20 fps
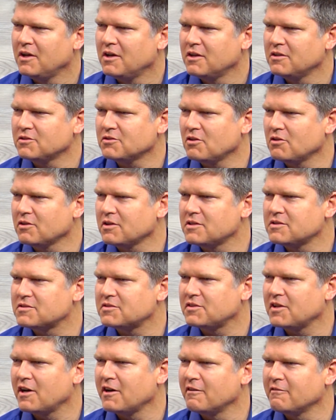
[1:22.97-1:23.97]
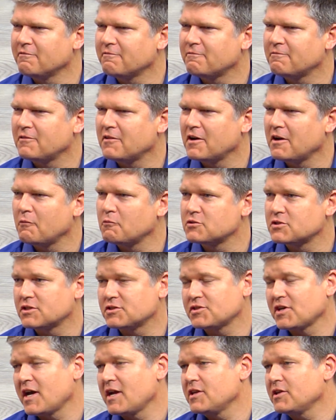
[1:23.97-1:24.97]
It's all good stuff. I was
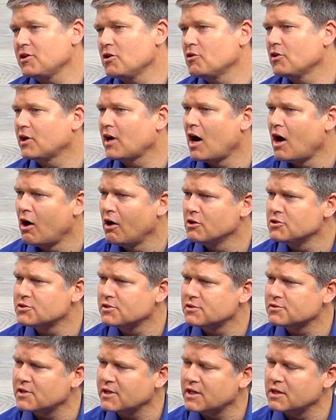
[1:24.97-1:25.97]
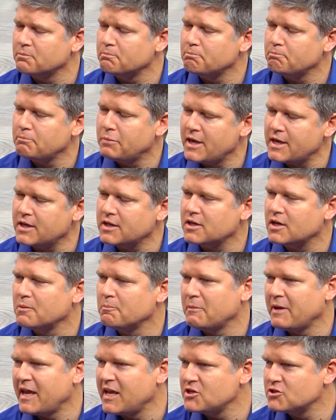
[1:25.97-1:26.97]
excited to go to college because I could pick a
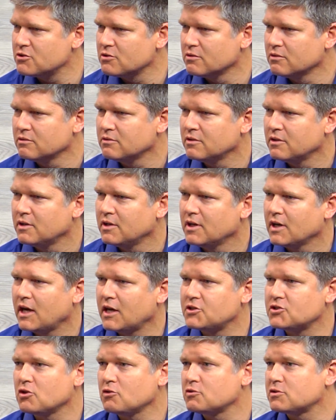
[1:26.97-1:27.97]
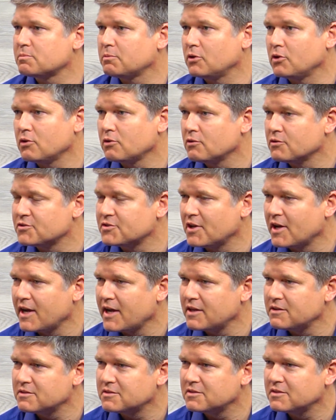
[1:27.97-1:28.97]
major. I chose political
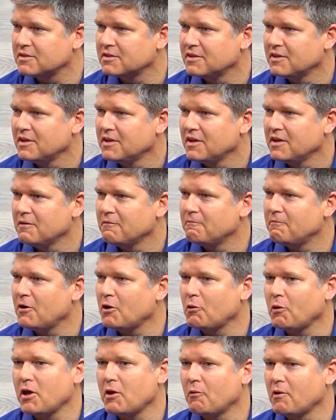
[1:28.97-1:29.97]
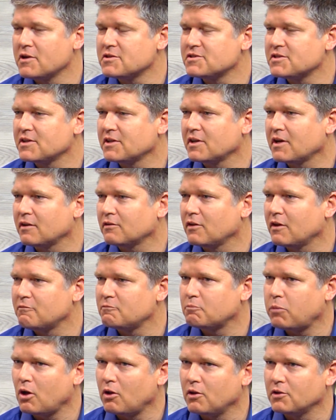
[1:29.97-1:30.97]
science. Very interesting. I
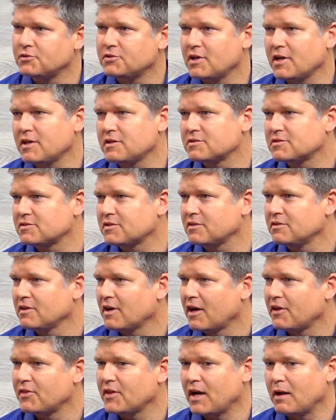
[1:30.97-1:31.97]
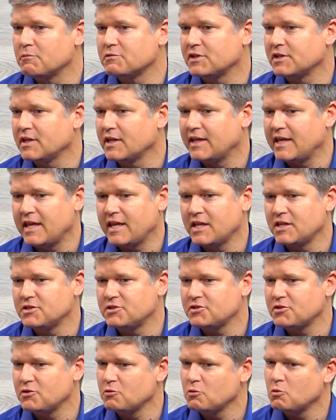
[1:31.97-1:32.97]
loved politics. I thought I was going to get
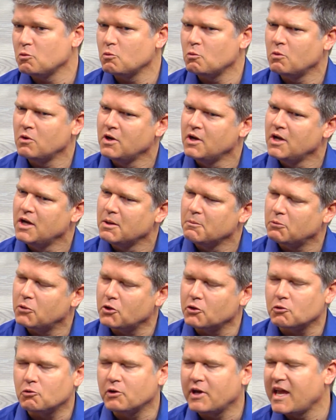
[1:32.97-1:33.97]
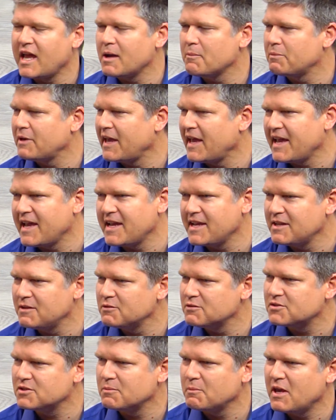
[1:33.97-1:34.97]
into political
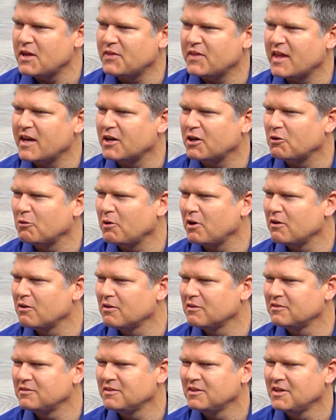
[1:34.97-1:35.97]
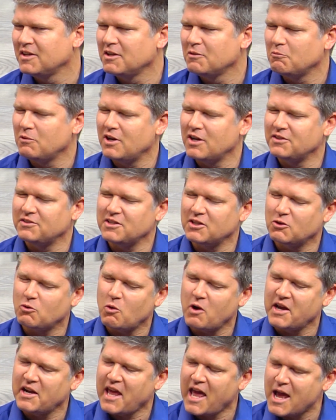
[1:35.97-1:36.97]
campaigns and make that a career. Well, it didn't
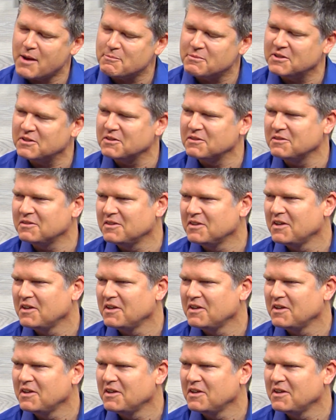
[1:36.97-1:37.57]
quite happen.